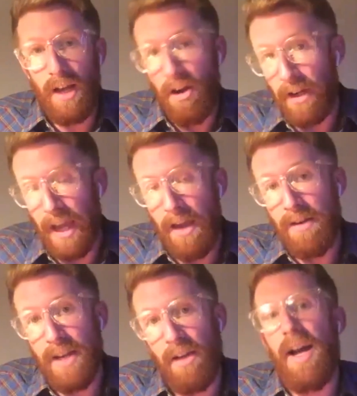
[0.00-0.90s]
Now,
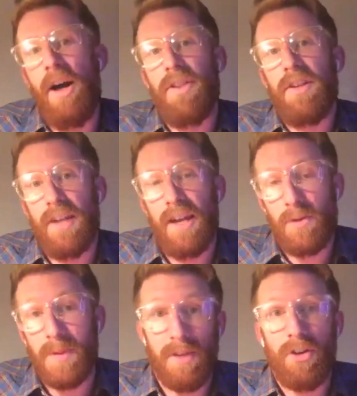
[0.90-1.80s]
again, telehealth is not
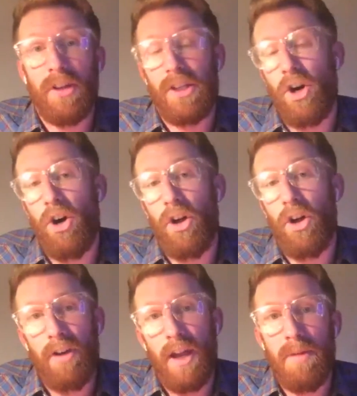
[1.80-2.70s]
specifically called
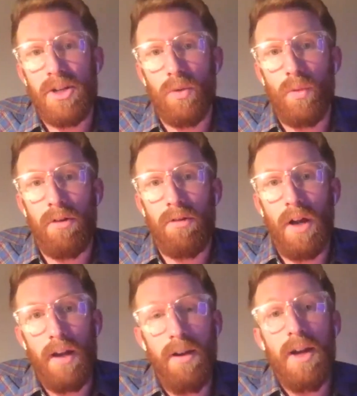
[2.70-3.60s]
out in Measure
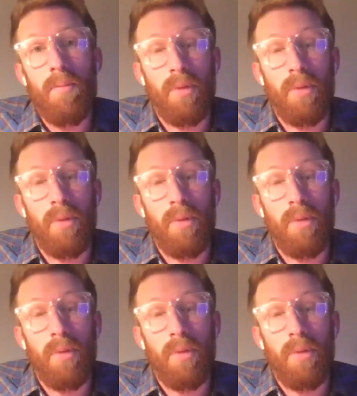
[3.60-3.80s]
109,